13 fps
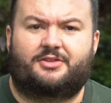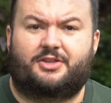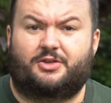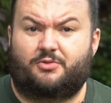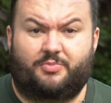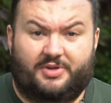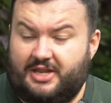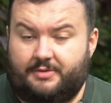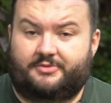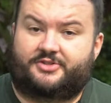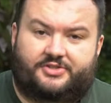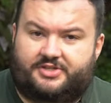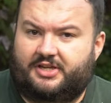you being able
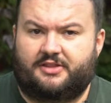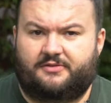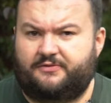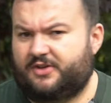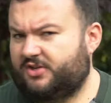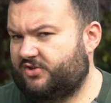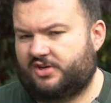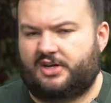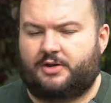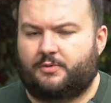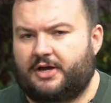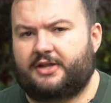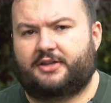to see the fish and any
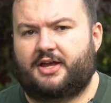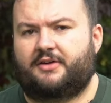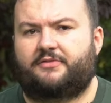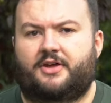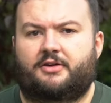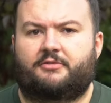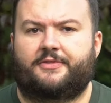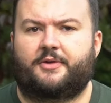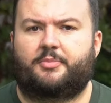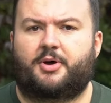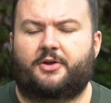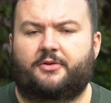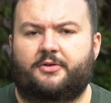wildlife that are in the
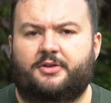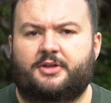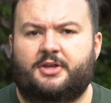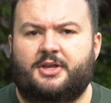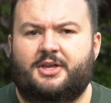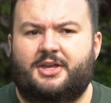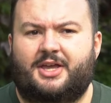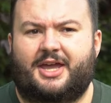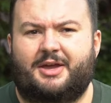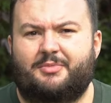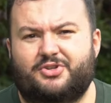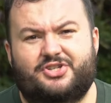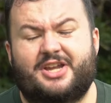pond.
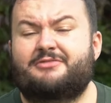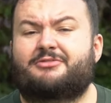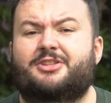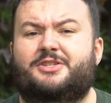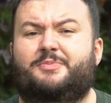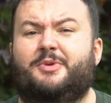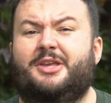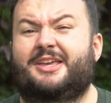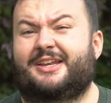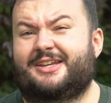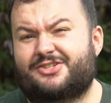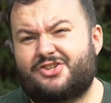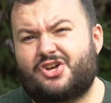But generally
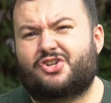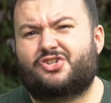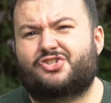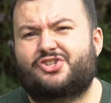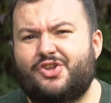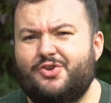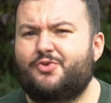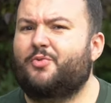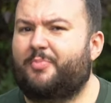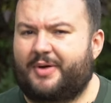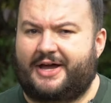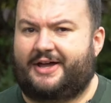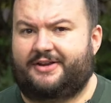speaking, it's not too
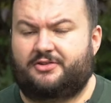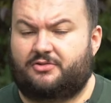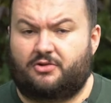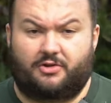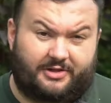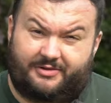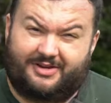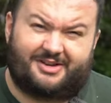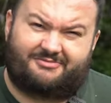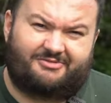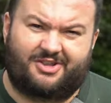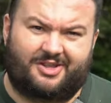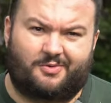bad, although you
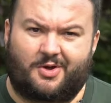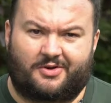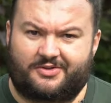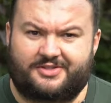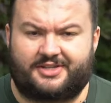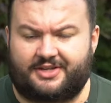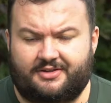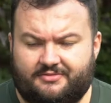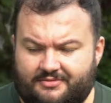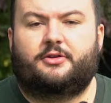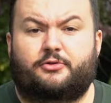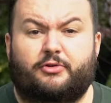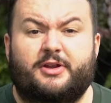don't really want it.
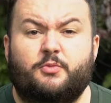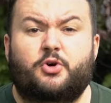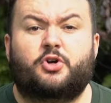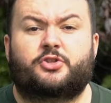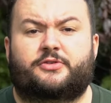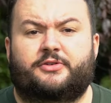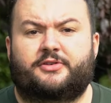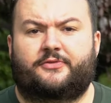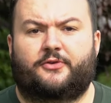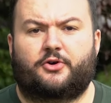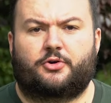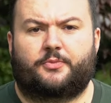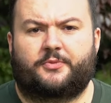Green water is
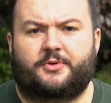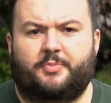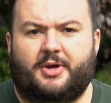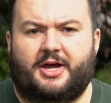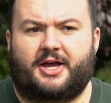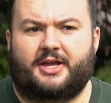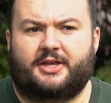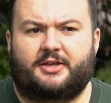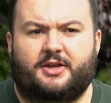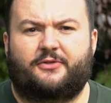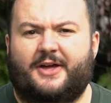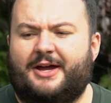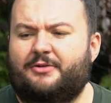formed by
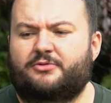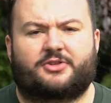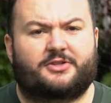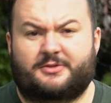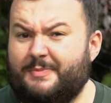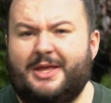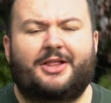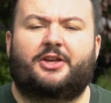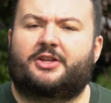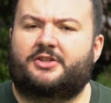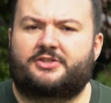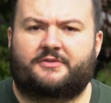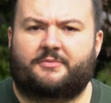thousands,
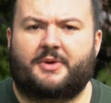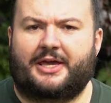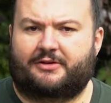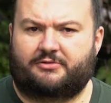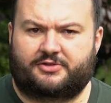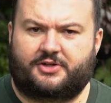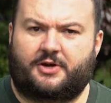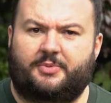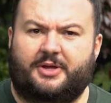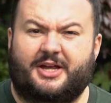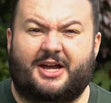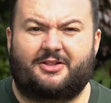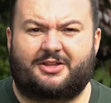millions of
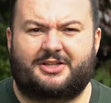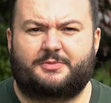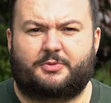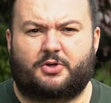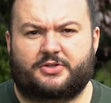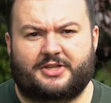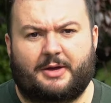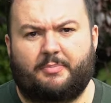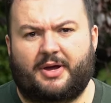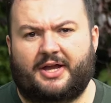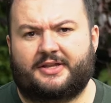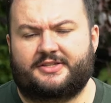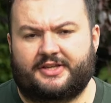microscopic algae spores that
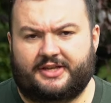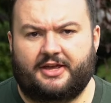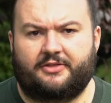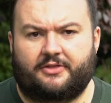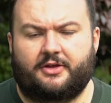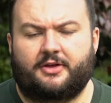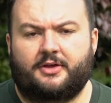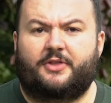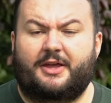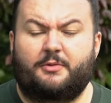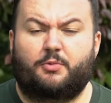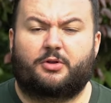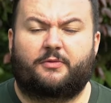bind together.
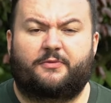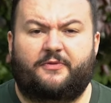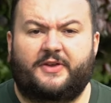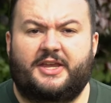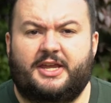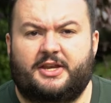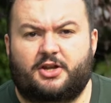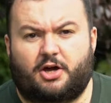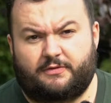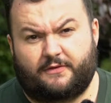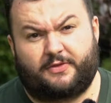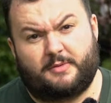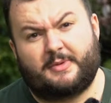They will feed
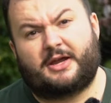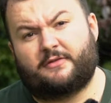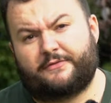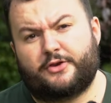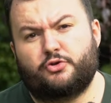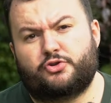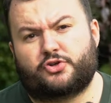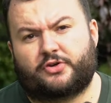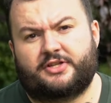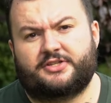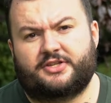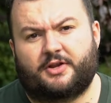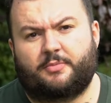off of the amount of
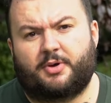nutrients in a